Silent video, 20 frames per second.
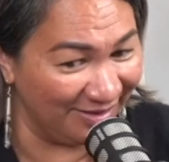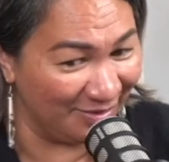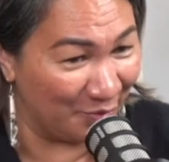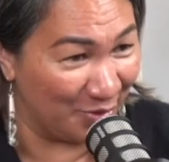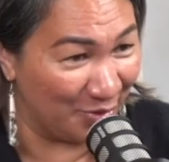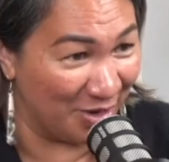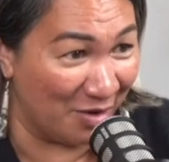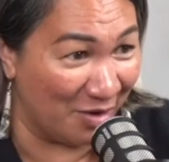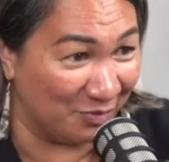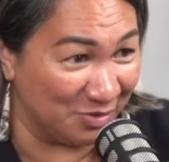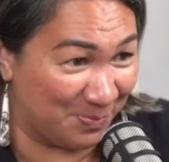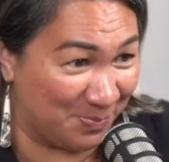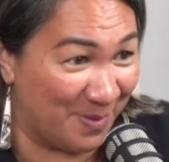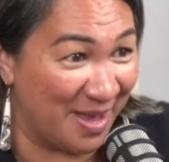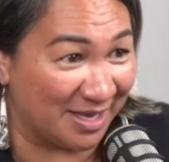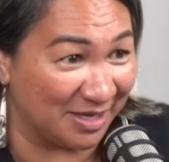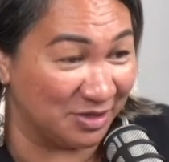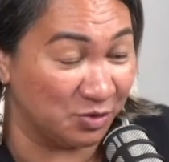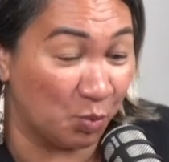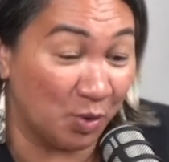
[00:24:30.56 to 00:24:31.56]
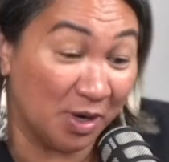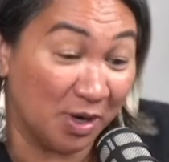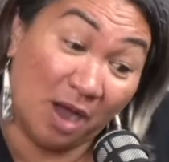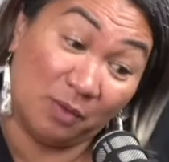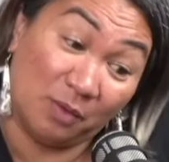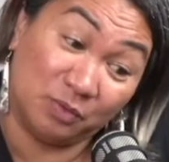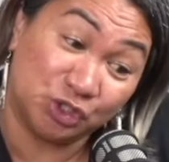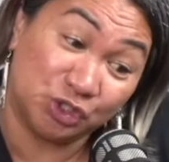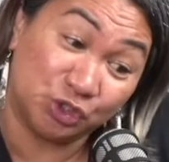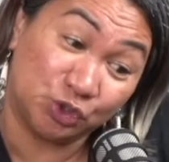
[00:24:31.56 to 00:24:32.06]
when I was when I
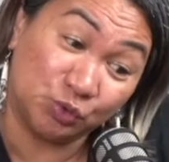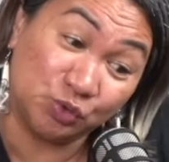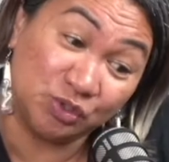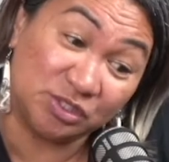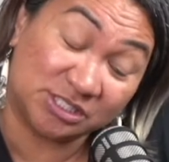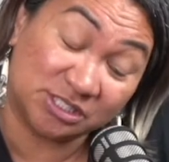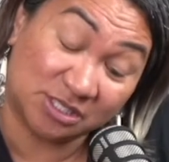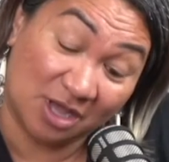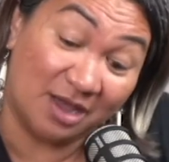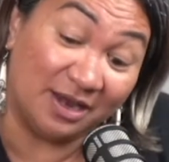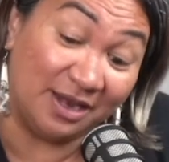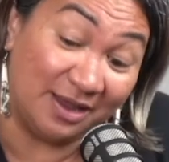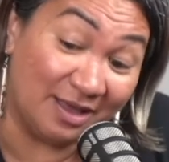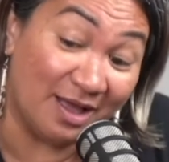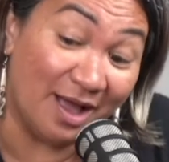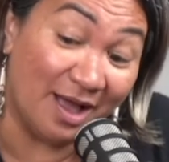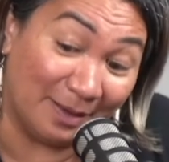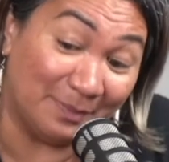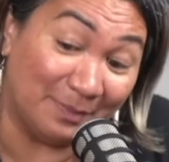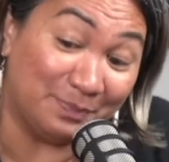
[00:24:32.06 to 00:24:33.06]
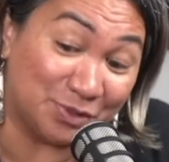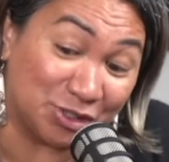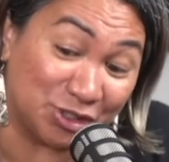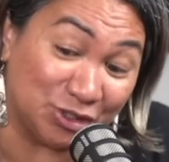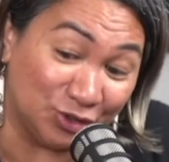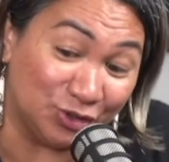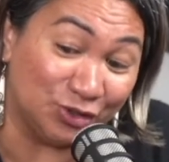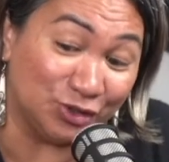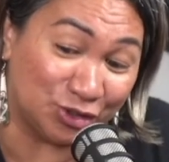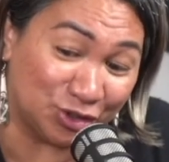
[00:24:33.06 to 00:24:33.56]
was still signing up
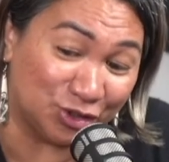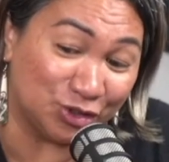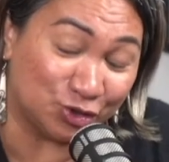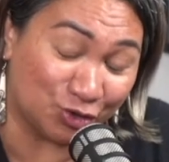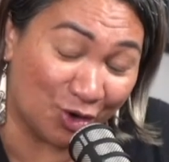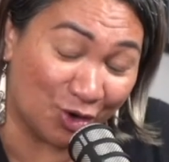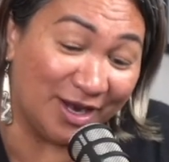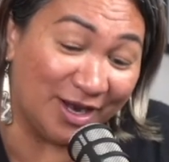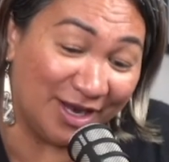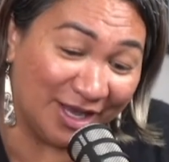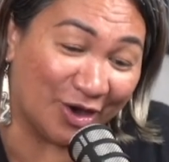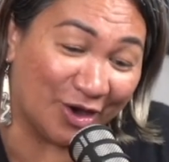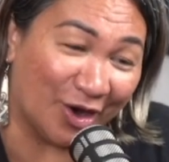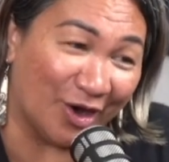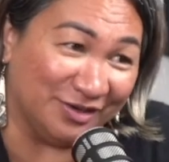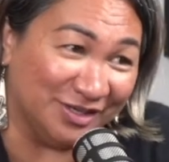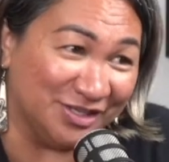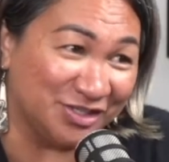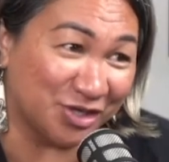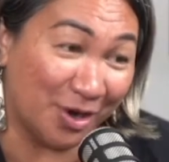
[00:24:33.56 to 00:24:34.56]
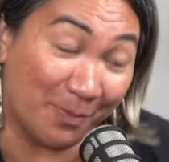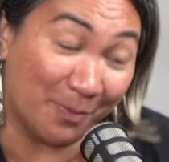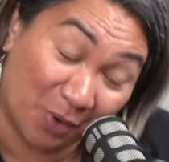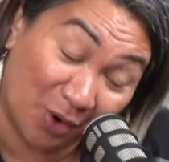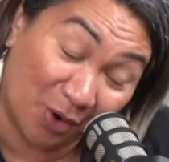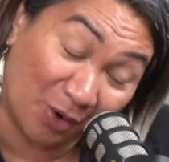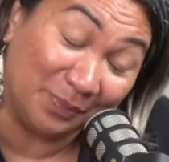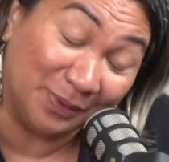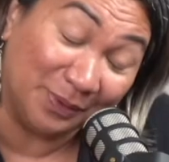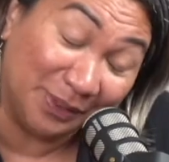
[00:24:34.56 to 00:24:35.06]
to training college, I
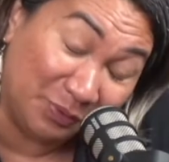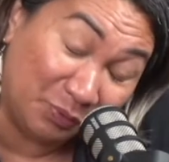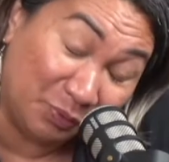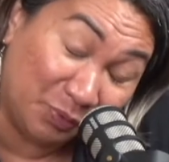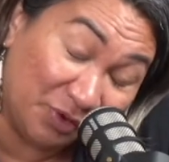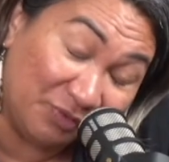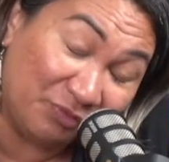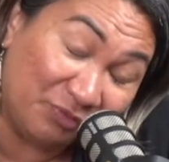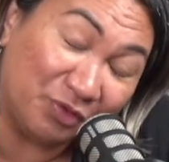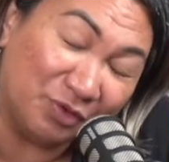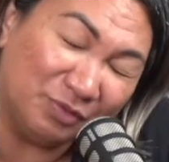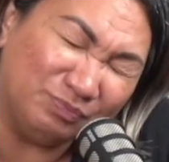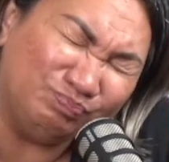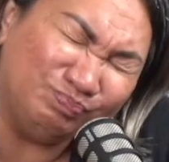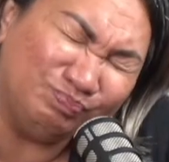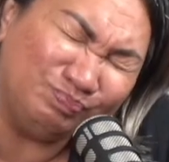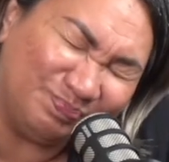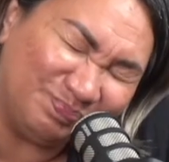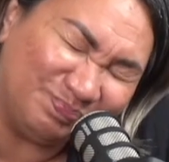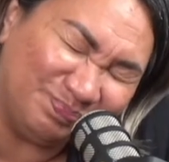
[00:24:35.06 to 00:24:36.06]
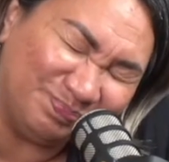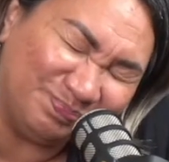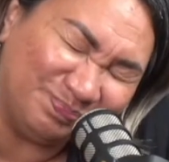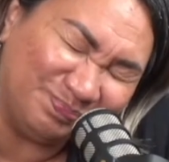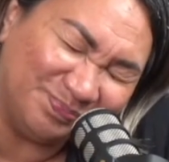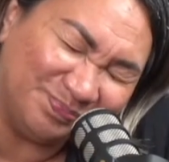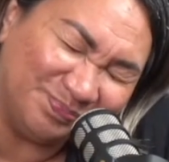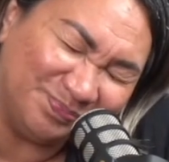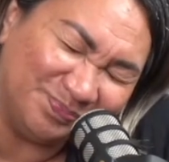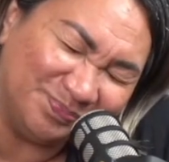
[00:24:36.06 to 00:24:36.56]
probably would have thought,
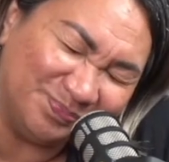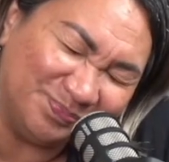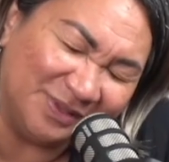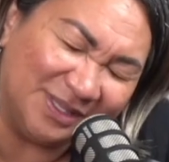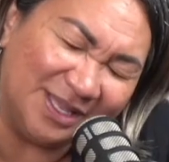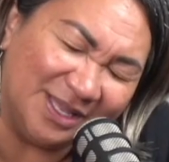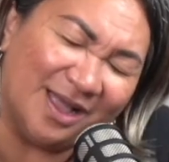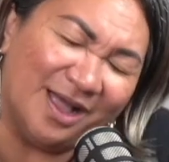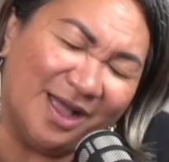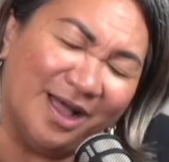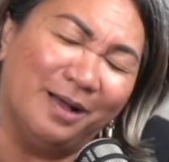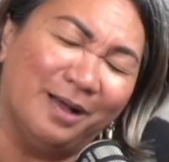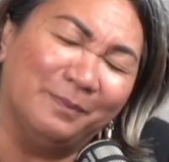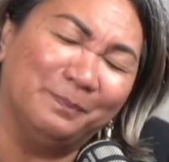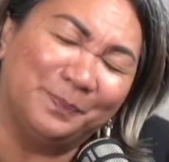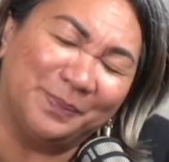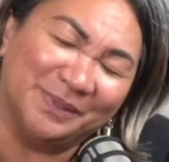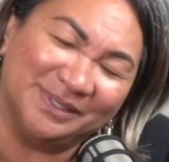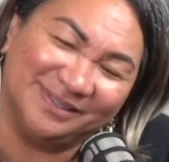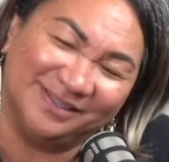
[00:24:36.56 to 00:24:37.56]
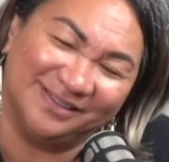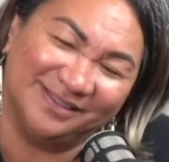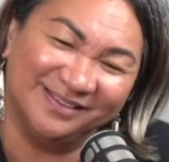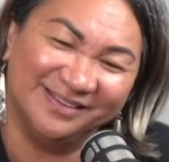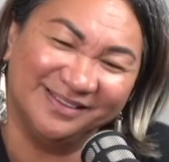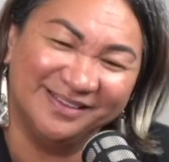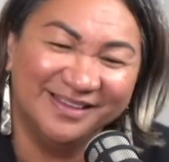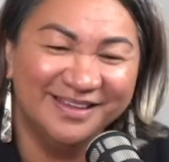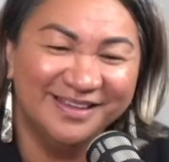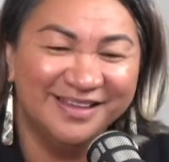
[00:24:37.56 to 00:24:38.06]
nah.
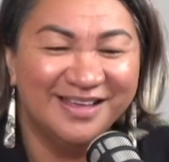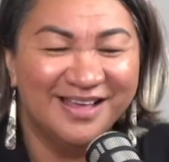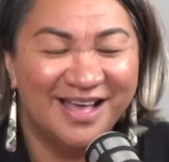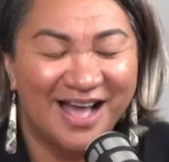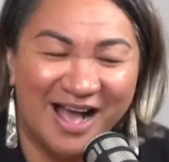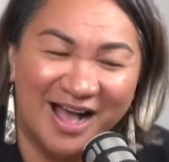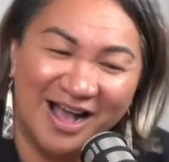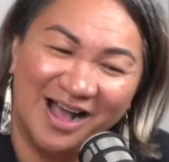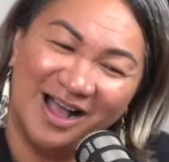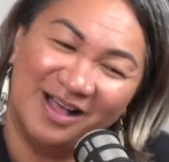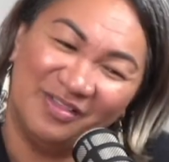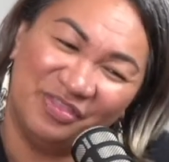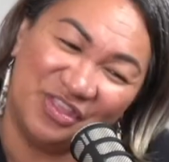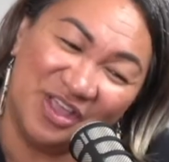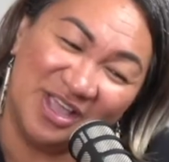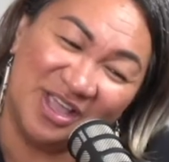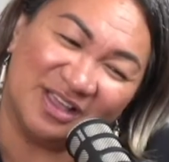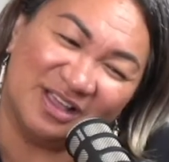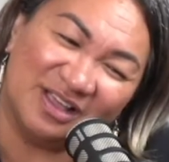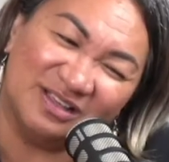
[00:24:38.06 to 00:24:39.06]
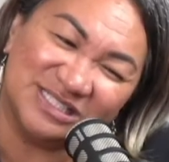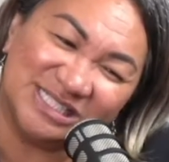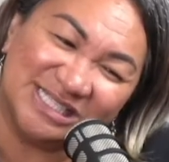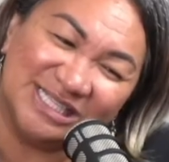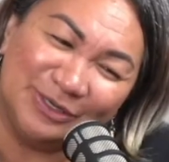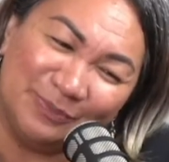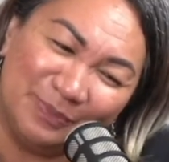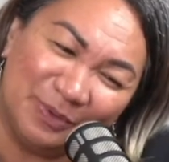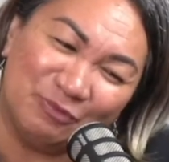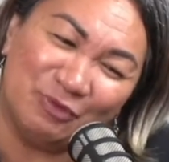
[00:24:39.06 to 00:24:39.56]
I think I was a
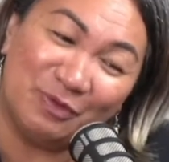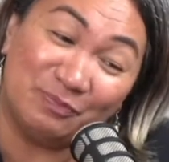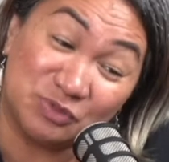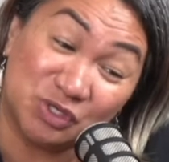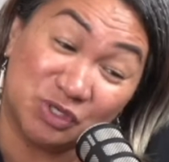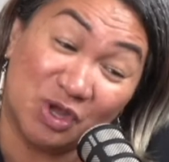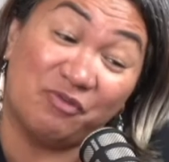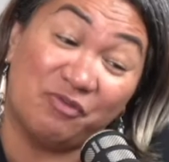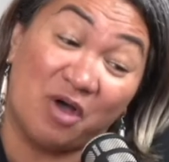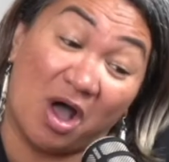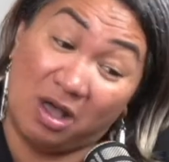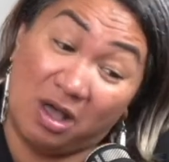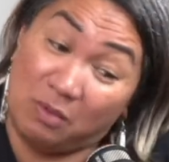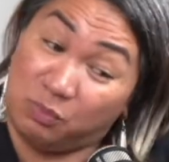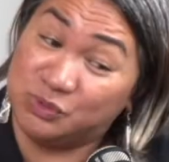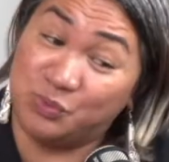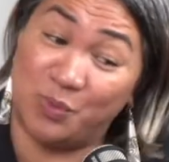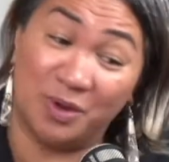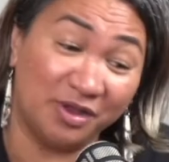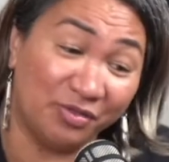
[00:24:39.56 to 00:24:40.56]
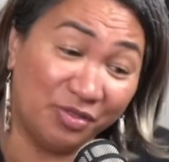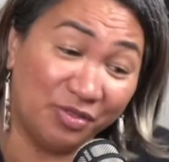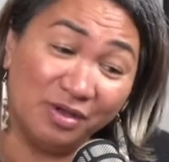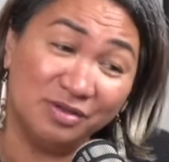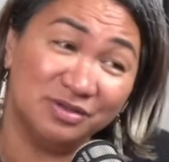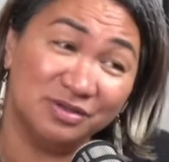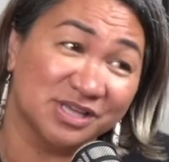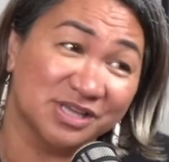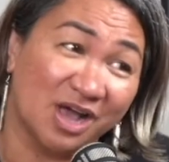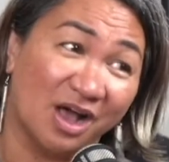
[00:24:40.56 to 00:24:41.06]
little bit ripped off. I was one of
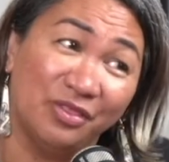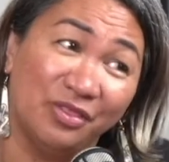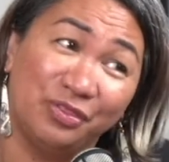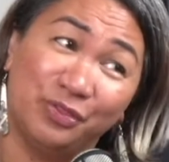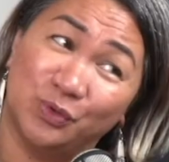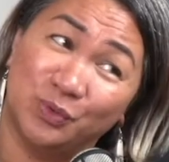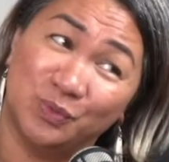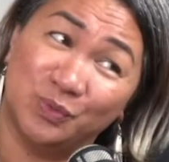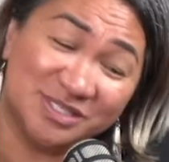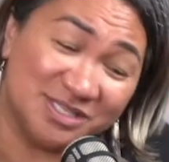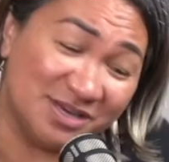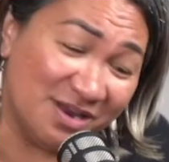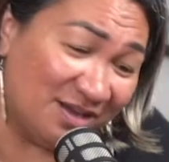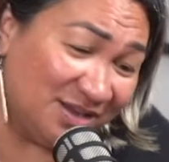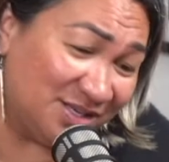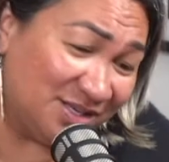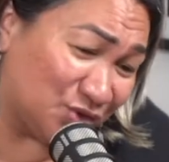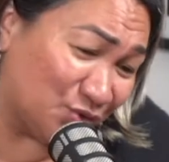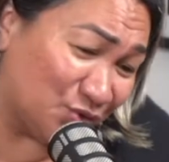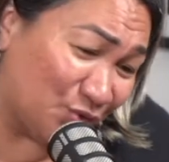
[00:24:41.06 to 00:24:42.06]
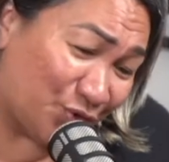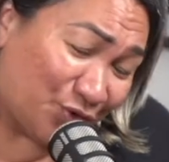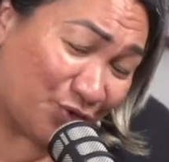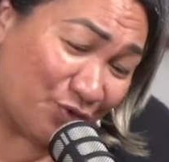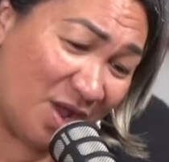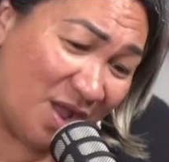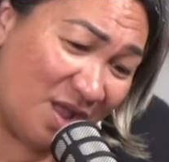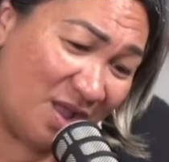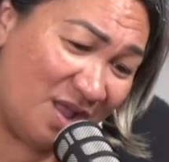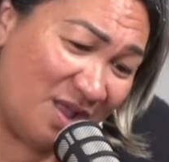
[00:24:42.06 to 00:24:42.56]
those. I thought it was 9 till
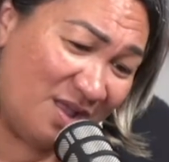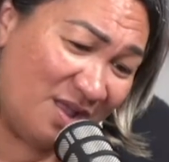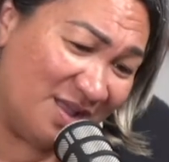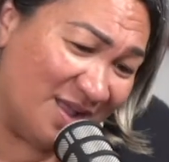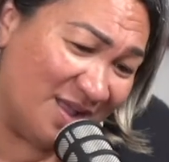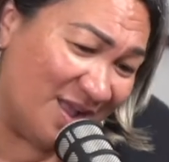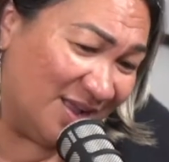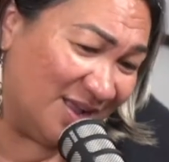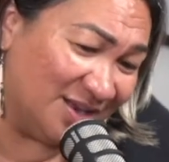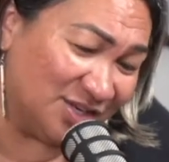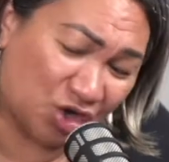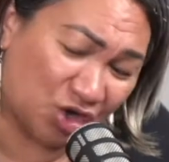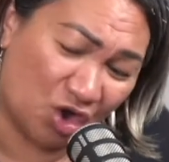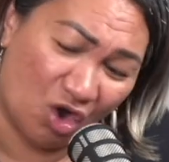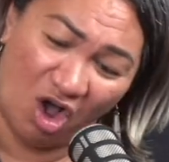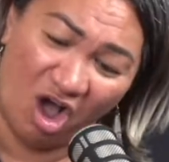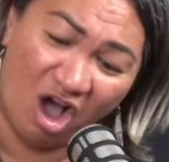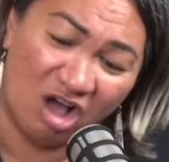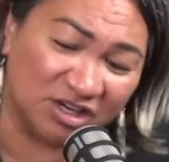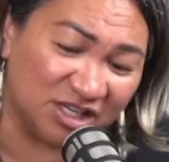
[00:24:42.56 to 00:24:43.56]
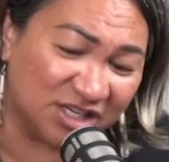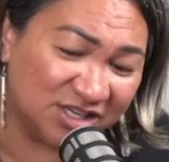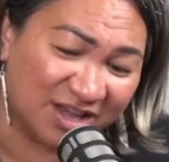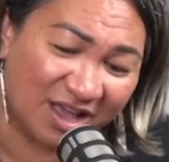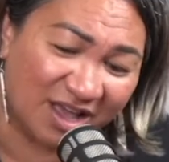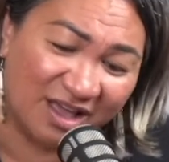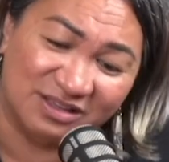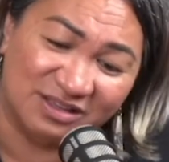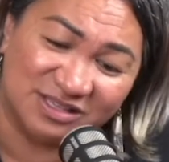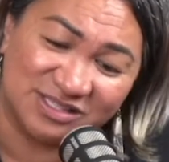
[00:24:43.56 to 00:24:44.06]
3 and got
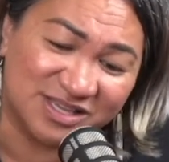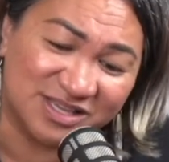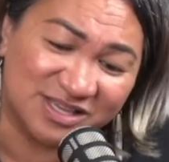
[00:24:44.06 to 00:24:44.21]
holidays